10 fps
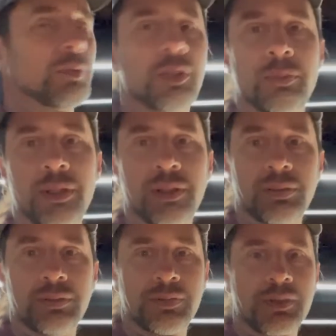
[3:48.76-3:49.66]
have been
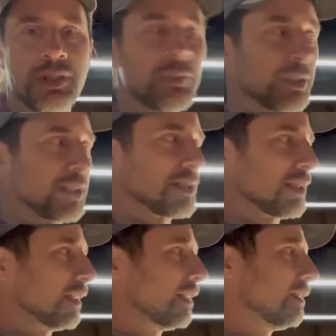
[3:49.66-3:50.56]
somewhat
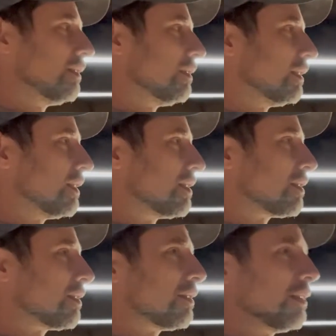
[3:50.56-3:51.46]
insulated, or at least,
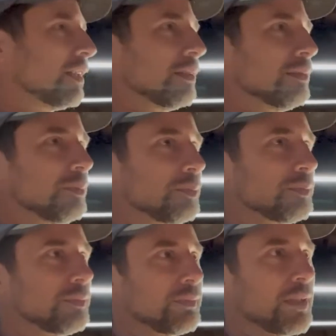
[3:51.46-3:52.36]

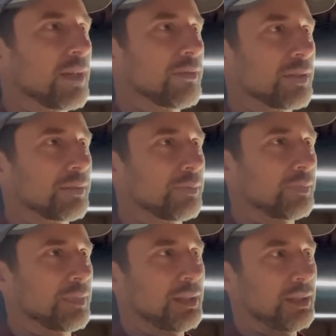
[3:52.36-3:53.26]
have the
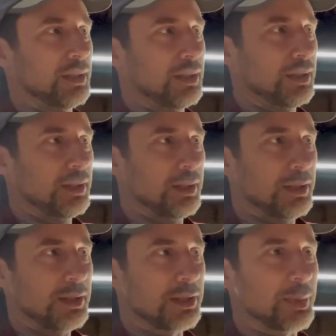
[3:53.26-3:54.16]

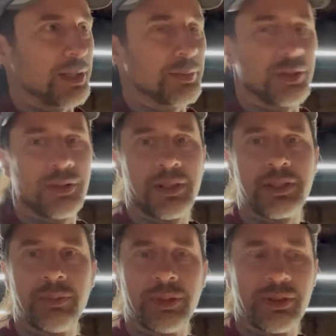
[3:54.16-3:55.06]
space between the
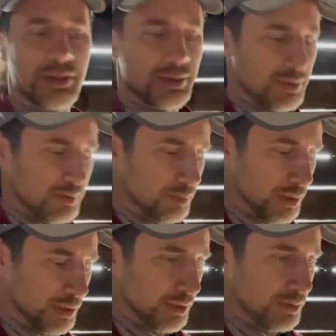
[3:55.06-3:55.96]
timbers
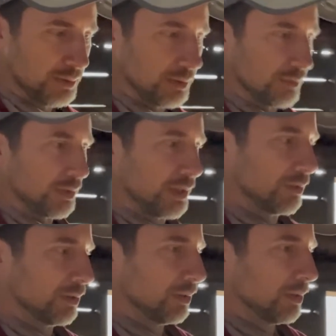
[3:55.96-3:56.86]
mudded and whatever.